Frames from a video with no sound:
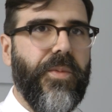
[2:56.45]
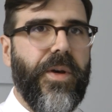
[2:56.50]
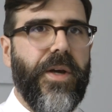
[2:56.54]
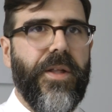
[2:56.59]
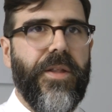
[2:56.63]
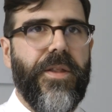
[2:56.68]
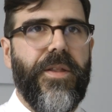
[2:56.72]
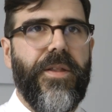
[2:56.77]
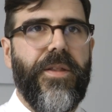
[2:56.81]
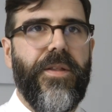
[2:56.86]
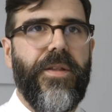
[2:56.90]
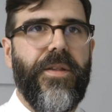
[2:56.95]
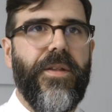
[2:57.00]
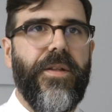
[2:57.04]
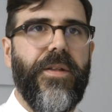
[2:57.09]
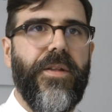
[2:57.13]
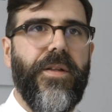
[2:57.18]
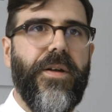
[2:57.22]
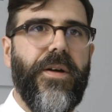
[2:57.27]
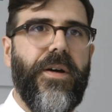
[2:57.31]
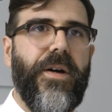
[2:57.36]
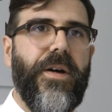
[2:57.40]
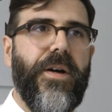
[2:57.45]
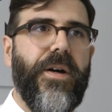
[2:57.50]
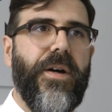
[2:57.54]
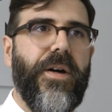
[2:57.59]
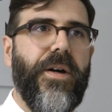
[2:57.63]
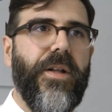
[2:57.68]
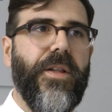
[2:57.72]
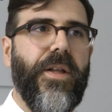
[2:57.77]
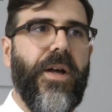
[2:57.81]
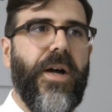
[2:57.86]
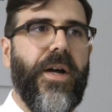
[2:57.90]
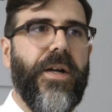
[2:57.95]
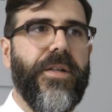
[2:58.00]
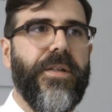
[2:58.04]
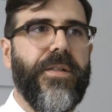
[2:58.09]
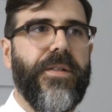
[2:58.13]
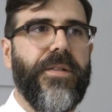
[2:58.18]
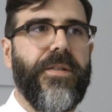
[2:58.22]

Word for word: with uh, a lot.